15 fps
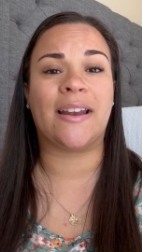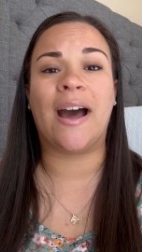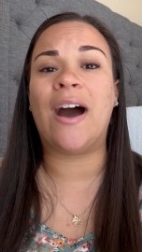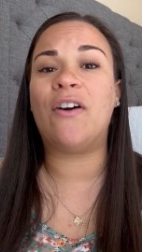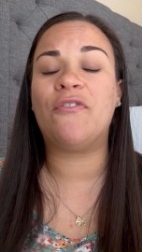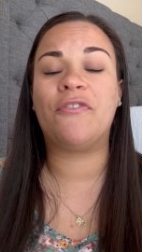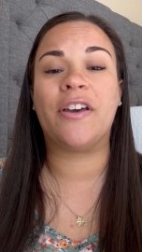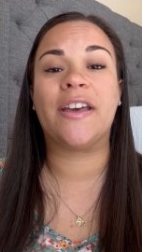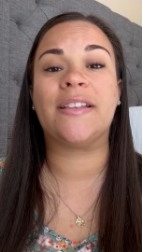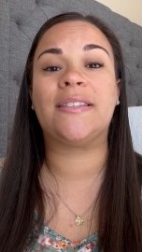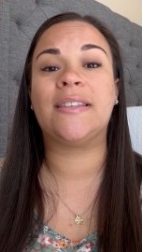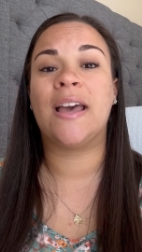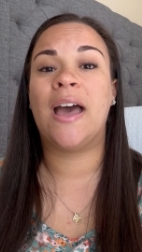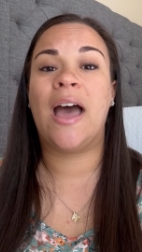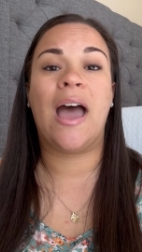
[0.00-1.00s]

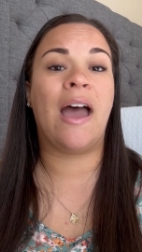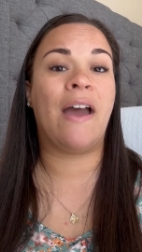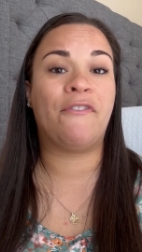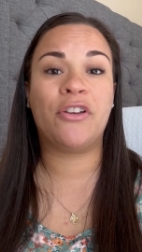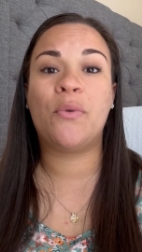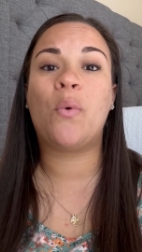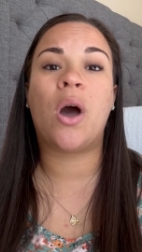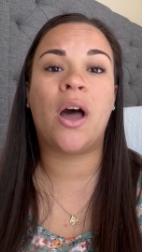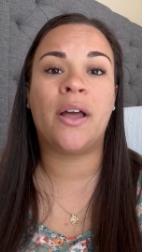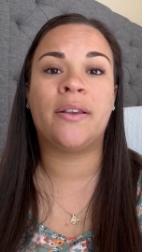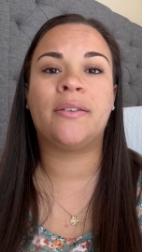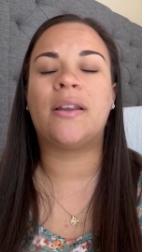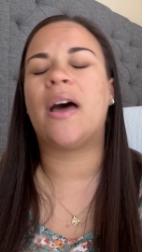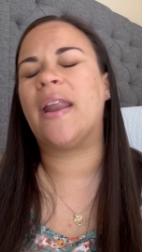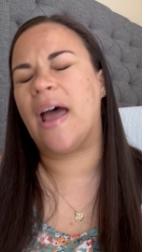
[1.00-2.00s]
outfits.
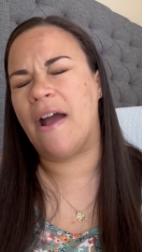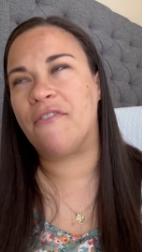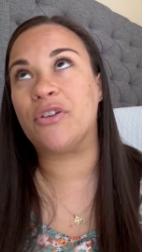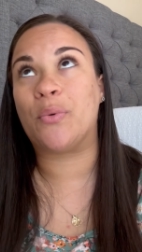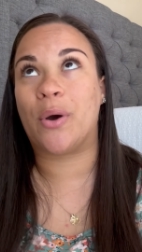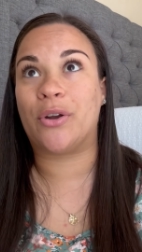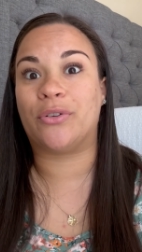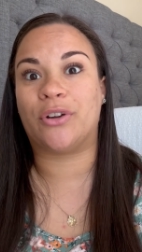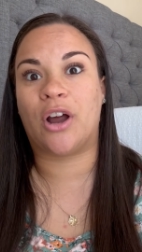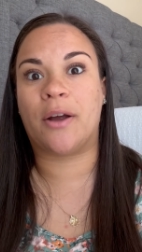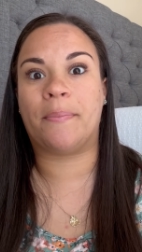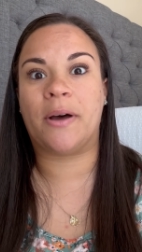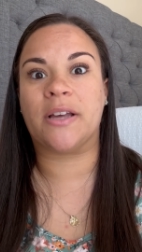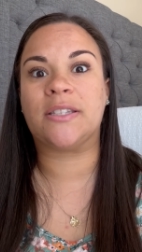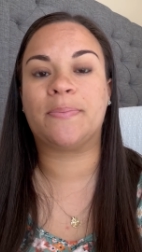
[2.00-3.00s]
Everyone, not everyone on our
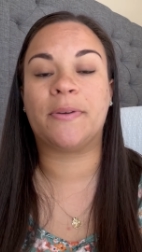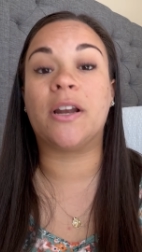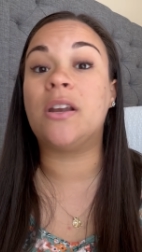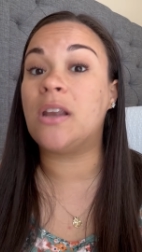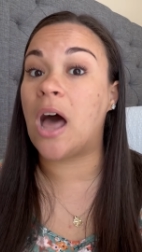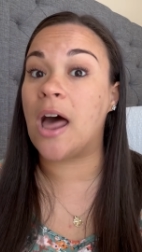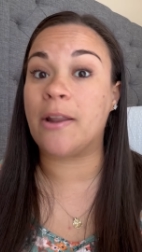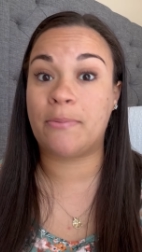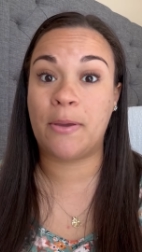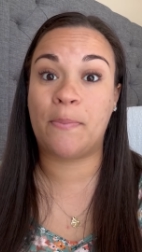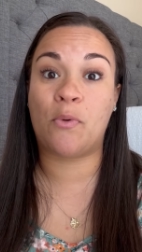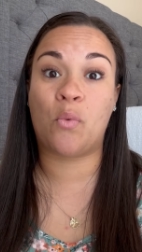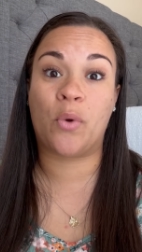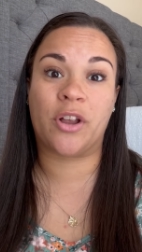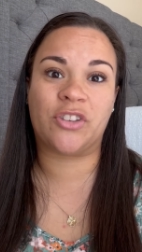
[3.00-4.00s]
bus, but a lot of
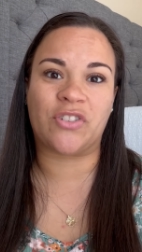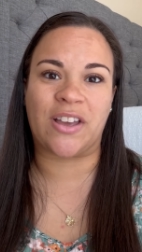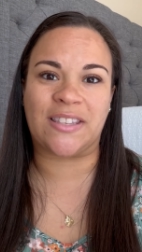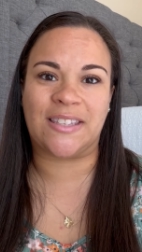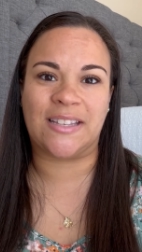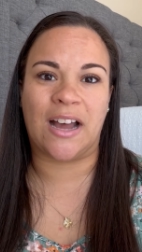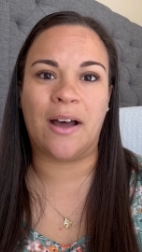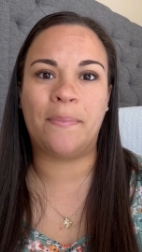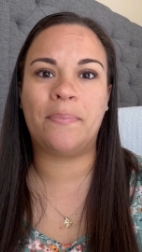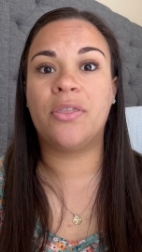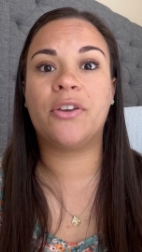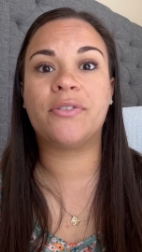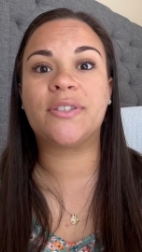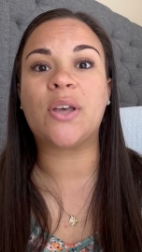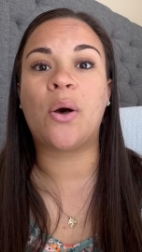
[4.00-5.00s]
people were dressed up.
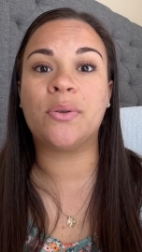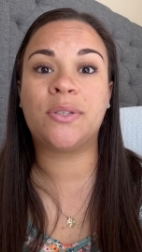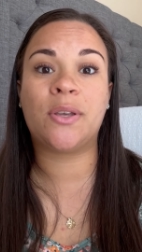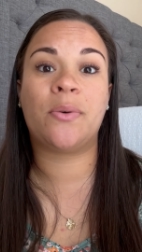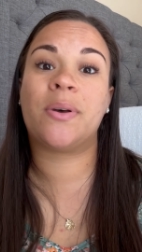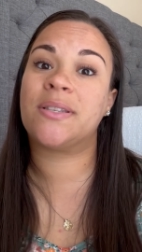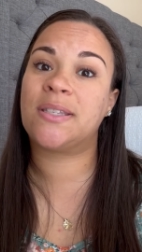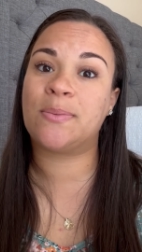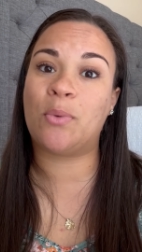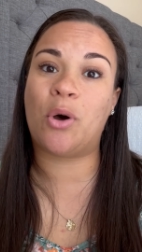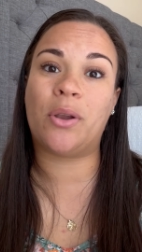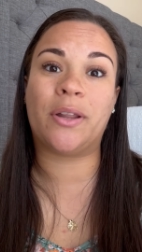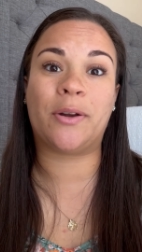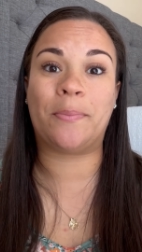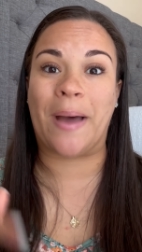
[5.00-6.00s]
There's also a
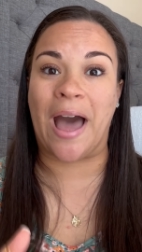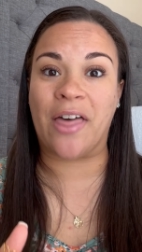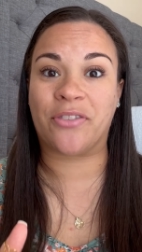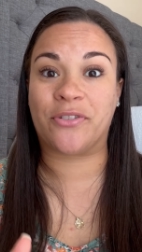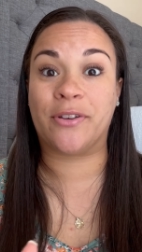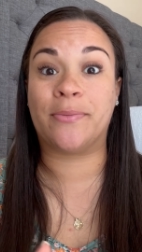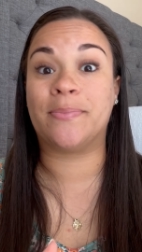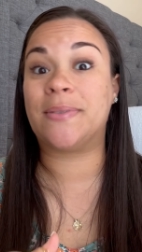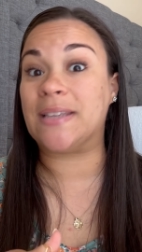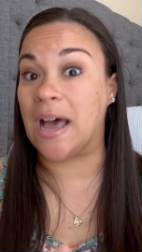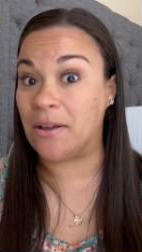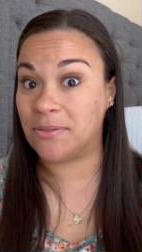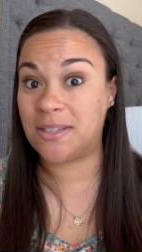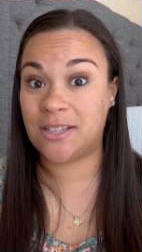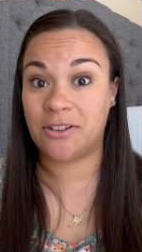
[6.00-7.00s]
small little bathroom
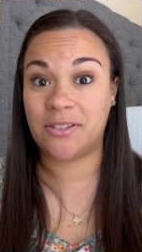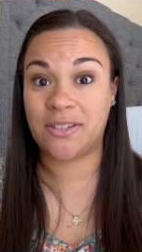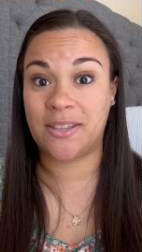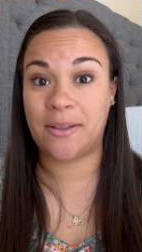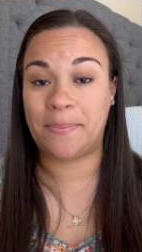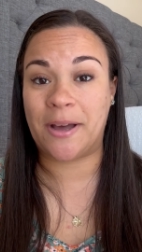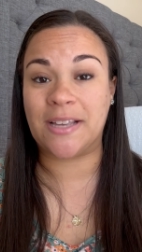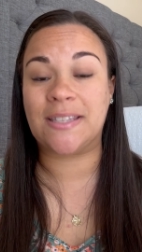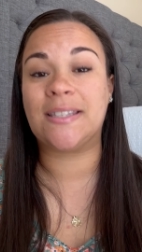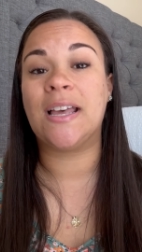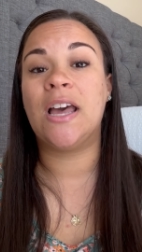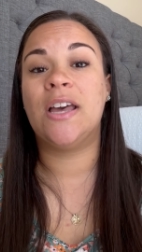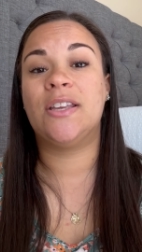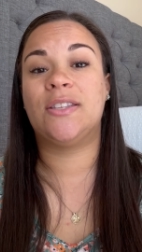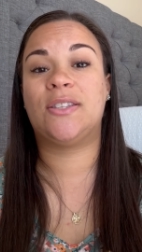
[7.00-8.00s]
downstairs in the bus,
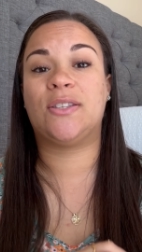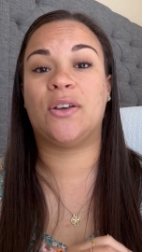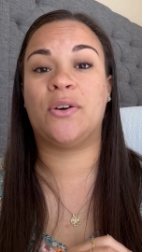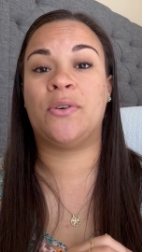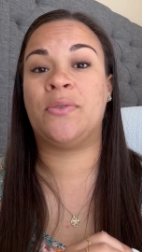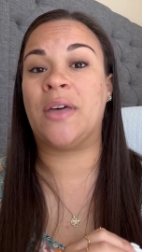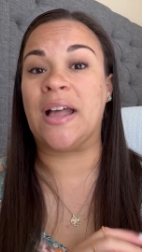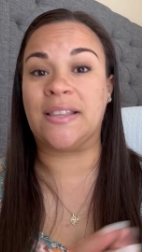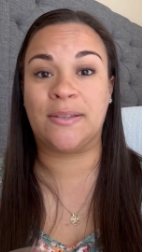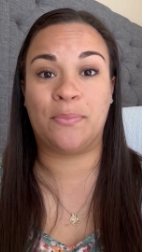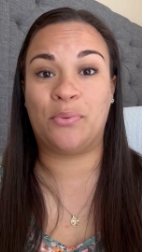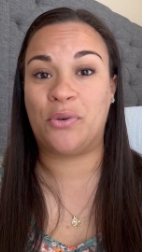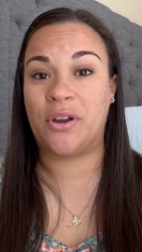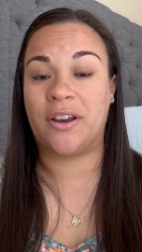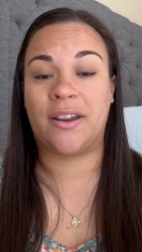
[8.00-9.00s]
so that's
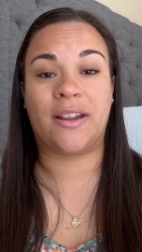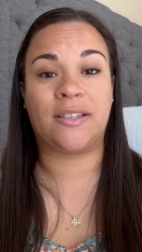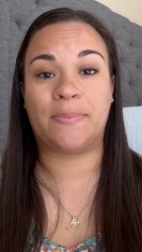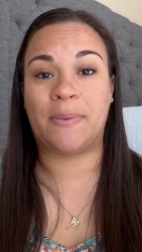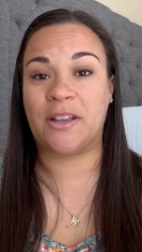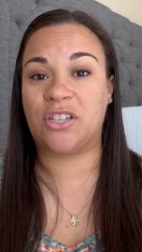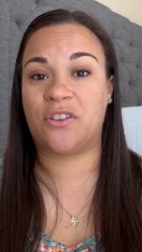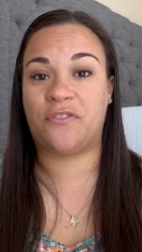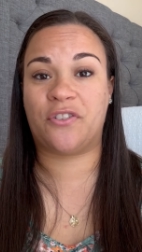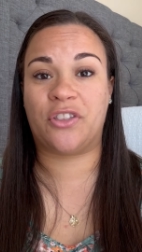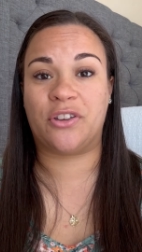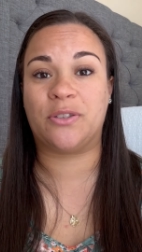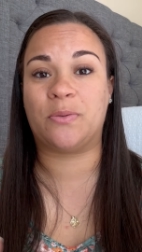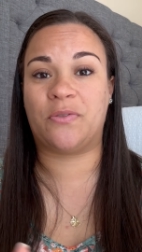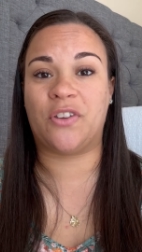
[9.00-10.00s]
important, especially for
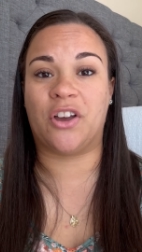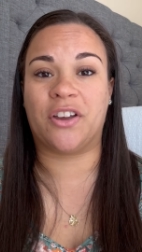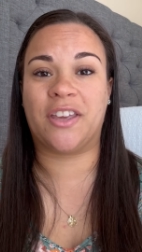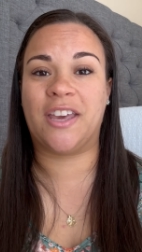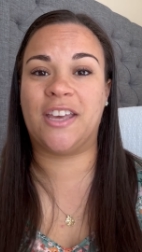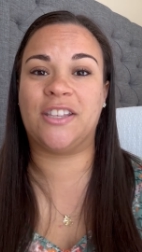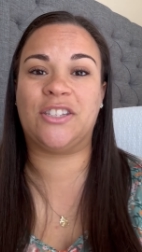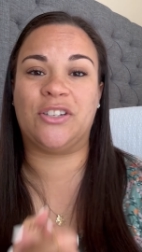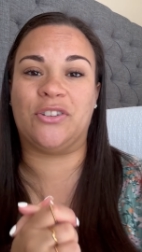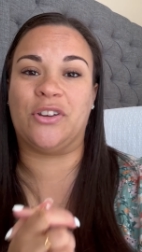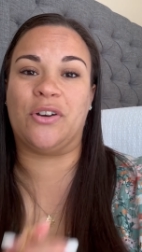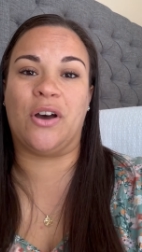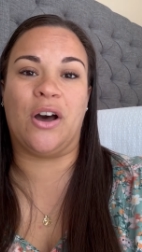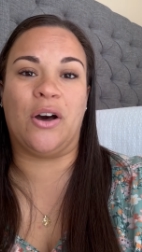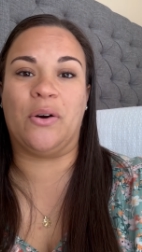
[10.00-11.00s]
those with young kids. You
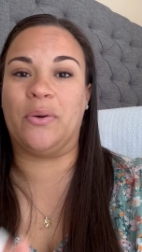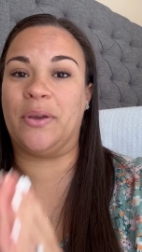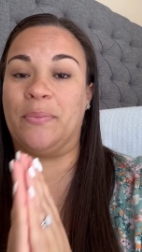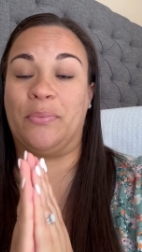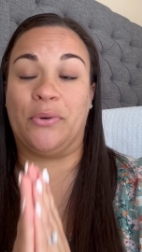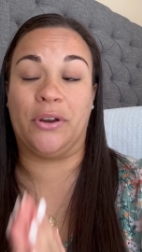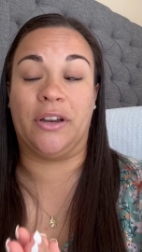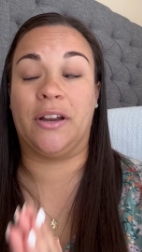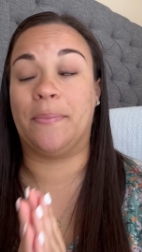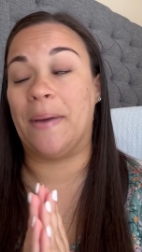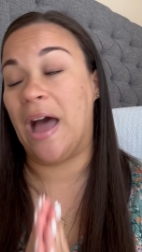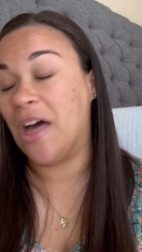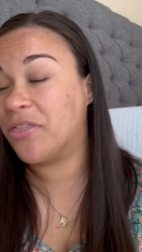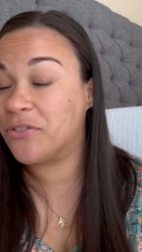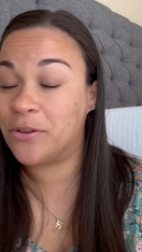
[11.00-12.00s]
know how important a
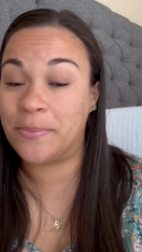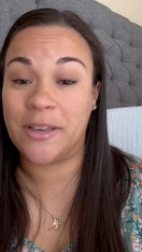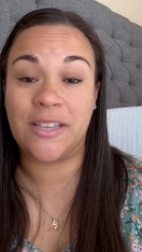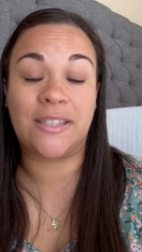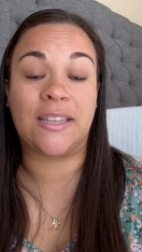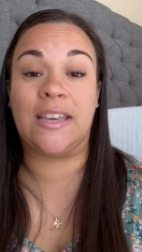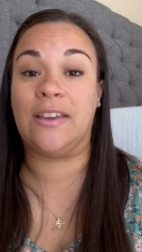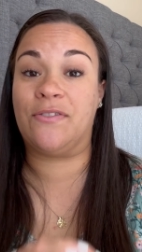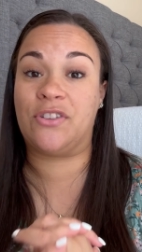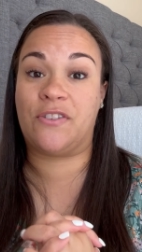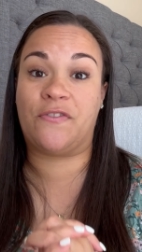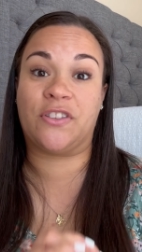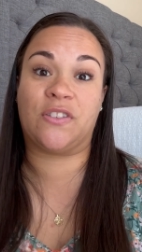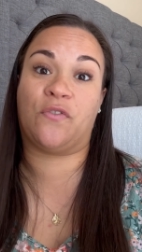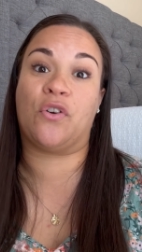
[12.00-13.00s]
bathroom is, even
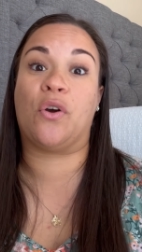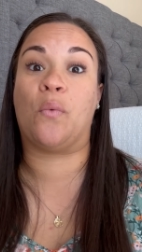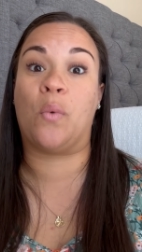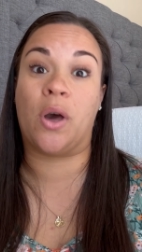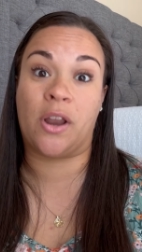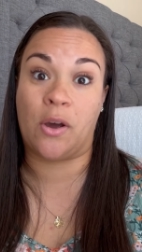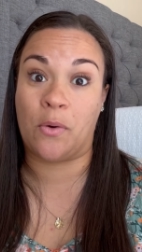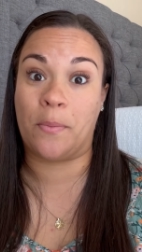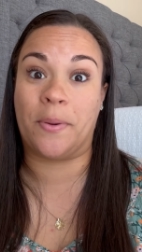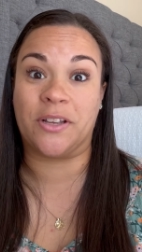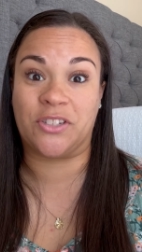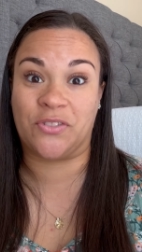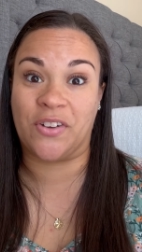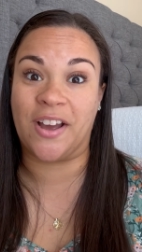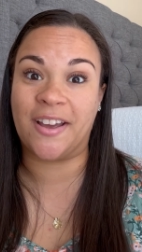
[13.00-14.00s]
if it's for a 1-hour
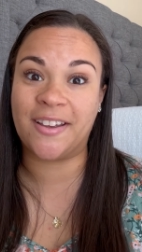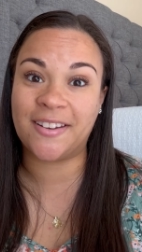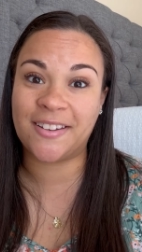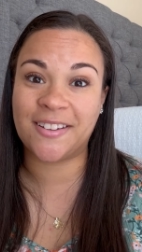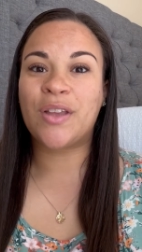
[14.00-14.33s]
bus ride.